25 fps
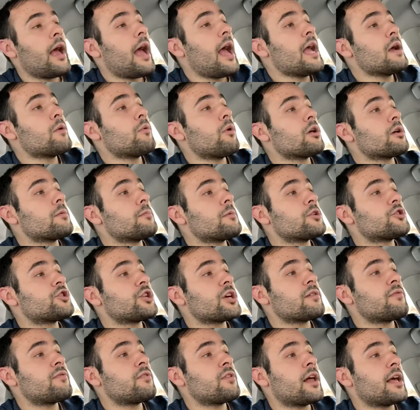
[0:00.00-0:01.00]
Hey, welcome to
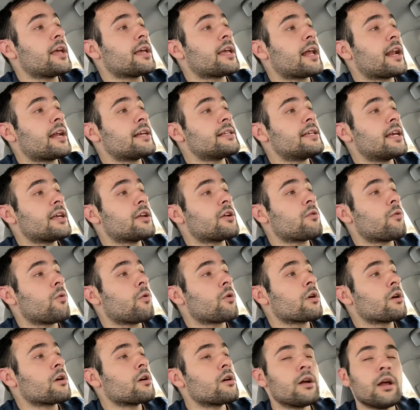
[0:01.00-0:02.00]
Chick-fil-A. Can I take your
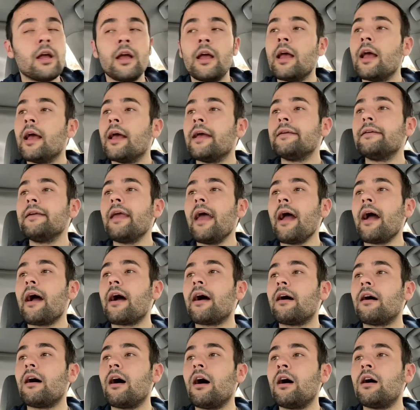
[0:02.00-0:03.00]
order?
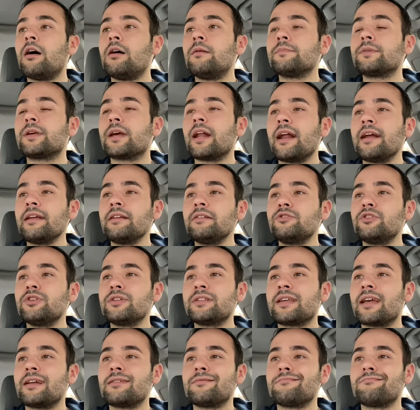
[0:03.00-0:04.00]
Yeah, can I
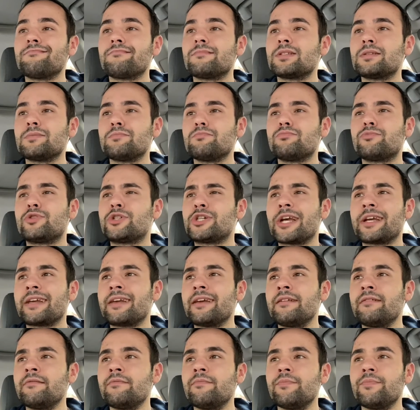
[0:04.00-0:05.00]
just get some
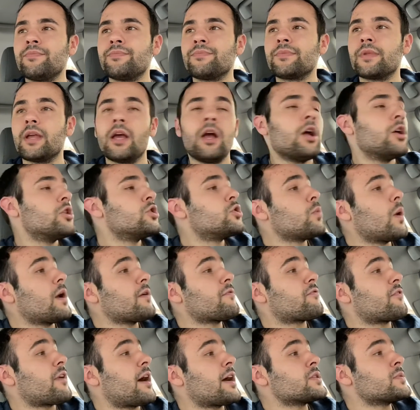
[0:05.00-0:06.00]
chicken? Do you
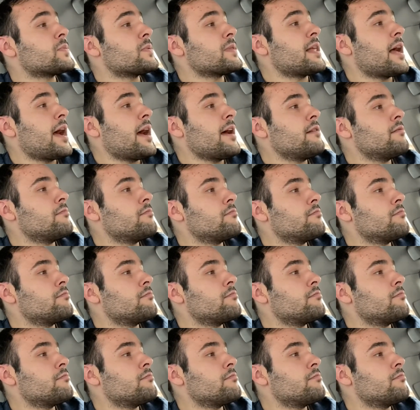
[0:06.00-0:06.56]
want fries with that?